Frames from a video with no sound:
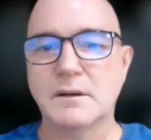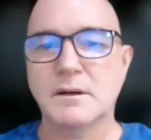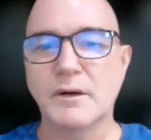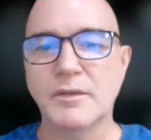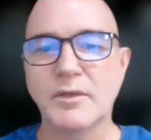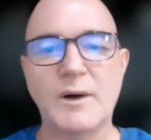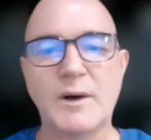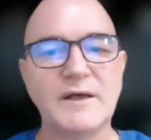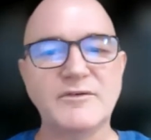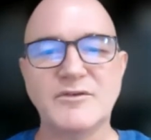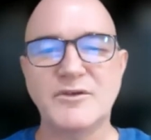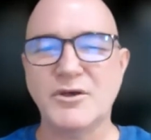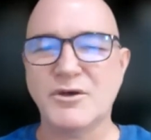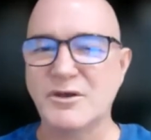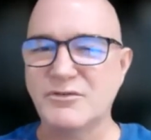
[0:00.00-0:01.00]
Otherwise,
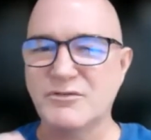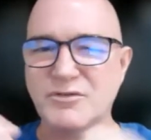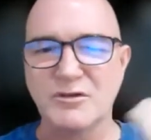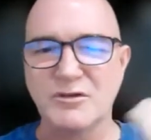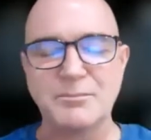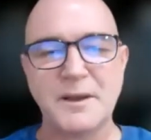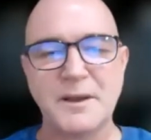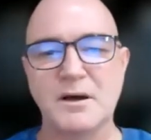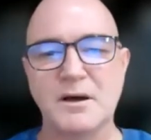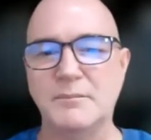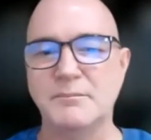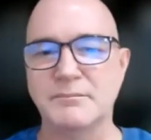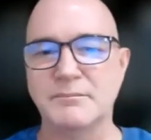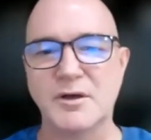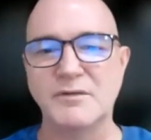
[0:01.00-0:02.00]
you could just
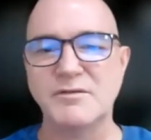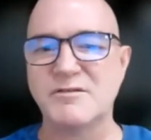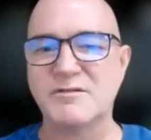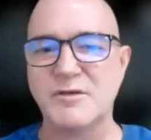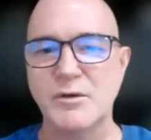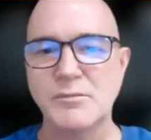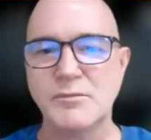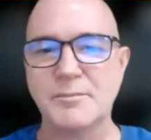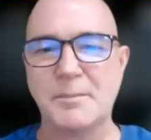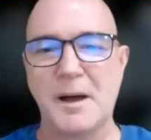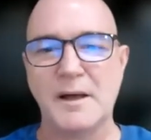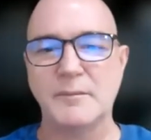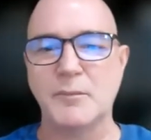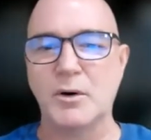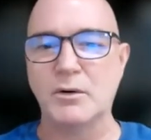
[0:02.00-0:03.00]
become consumed
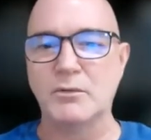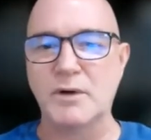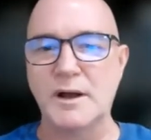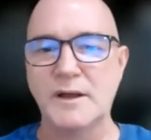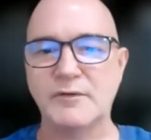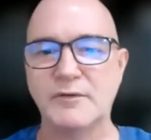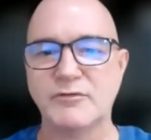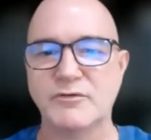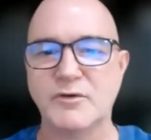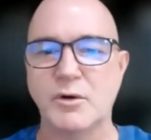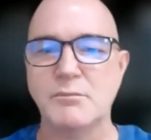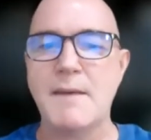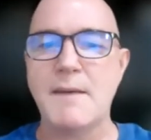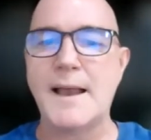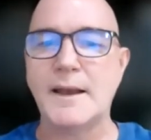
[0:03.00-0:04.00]
by them all, right? There's so
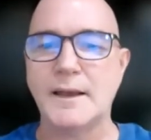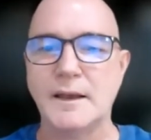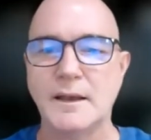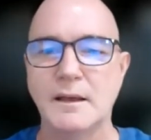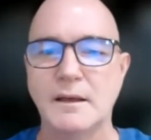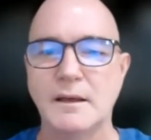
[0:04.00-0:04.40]
many.